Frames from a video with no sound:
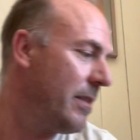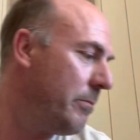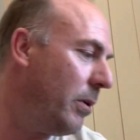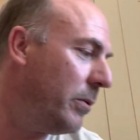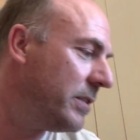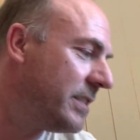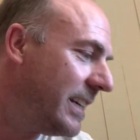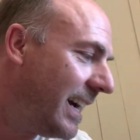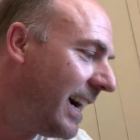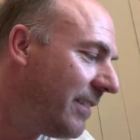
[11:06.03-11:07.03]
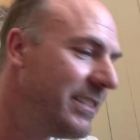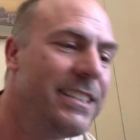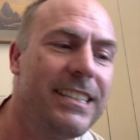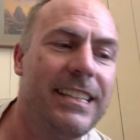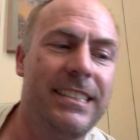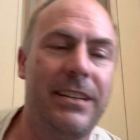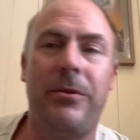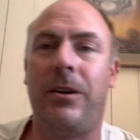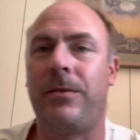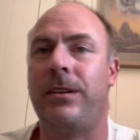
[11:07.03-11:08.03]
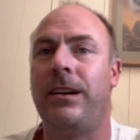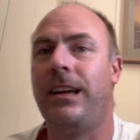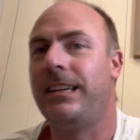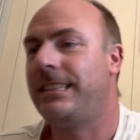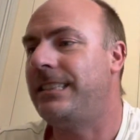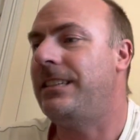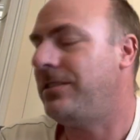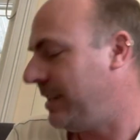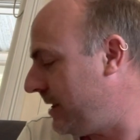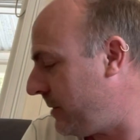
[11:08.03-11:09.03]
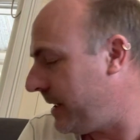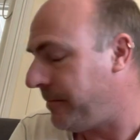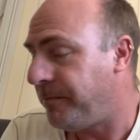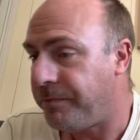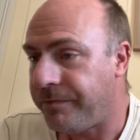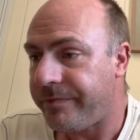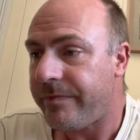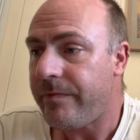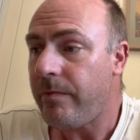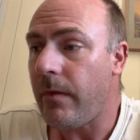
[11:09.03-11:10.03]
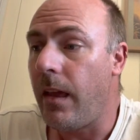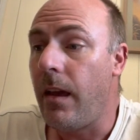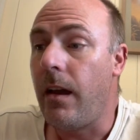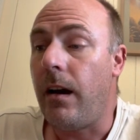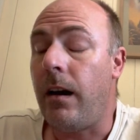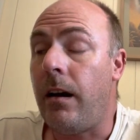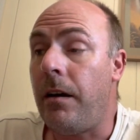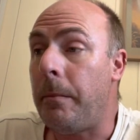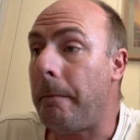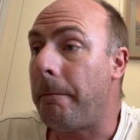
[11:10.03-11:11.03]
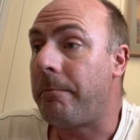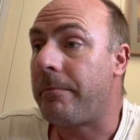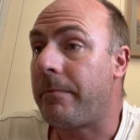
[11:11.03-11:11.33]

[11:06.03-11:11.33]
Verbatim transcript: but we'll see. I haven't decided yet what I'm going to stitch on this week. Um,